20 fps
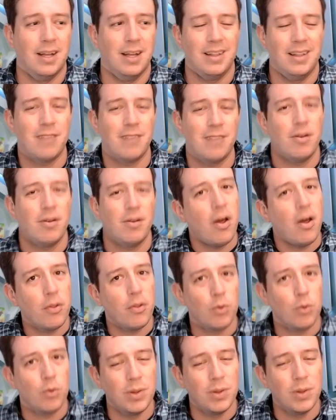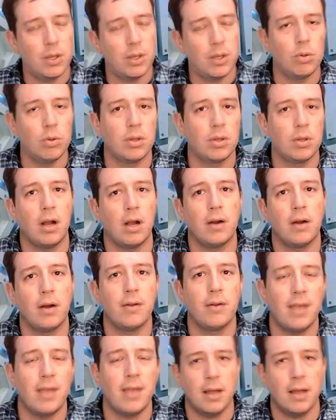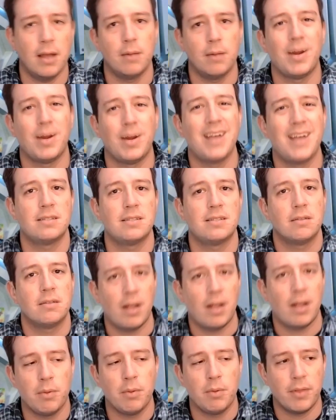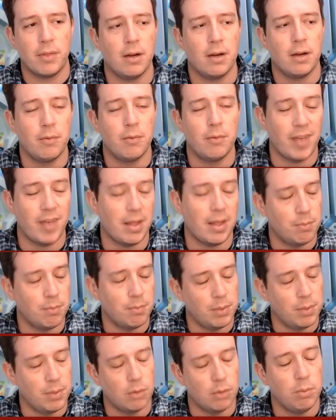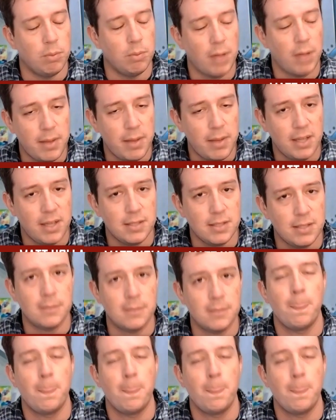A lot of other really cool cards and prizes available there. We've got some pretty cool playmats,